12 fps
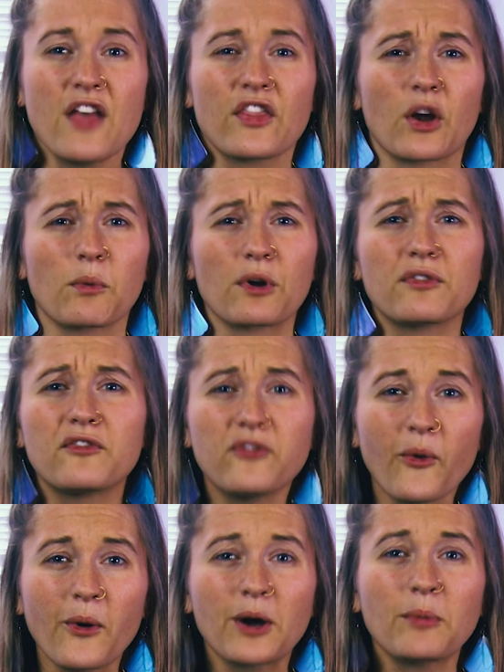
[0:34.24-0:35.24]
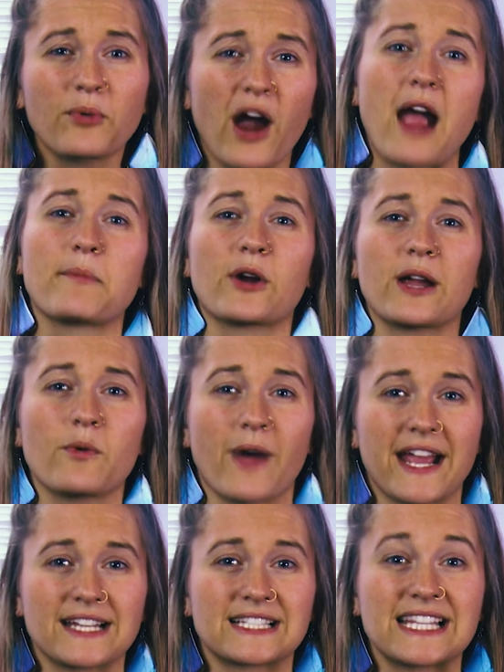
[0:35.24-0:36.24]
There were four primary
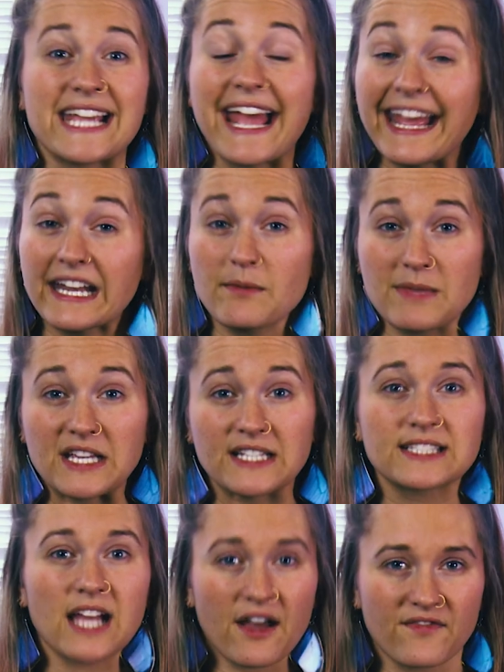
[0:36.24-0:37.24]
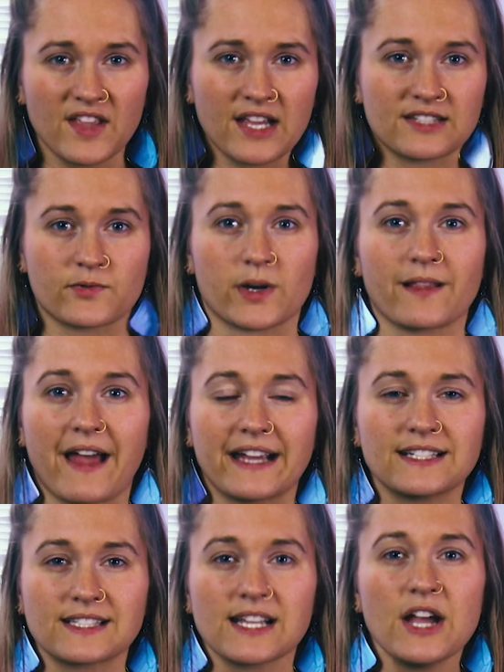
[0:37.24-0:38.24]
ways the enemies of the
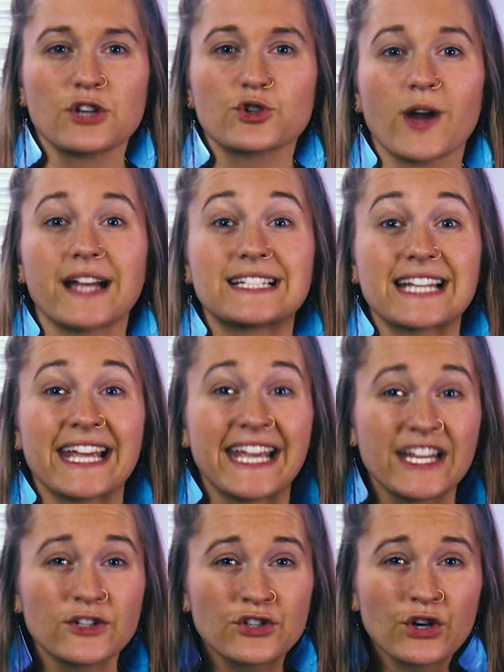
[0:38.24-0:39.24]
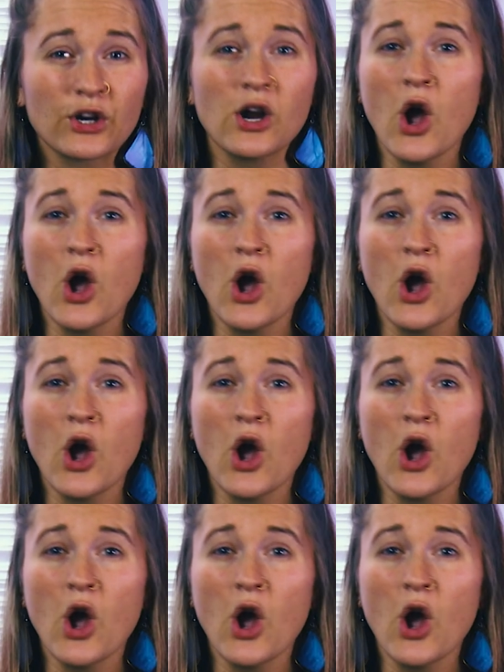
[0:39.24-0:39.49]
Israelites tried to hinder,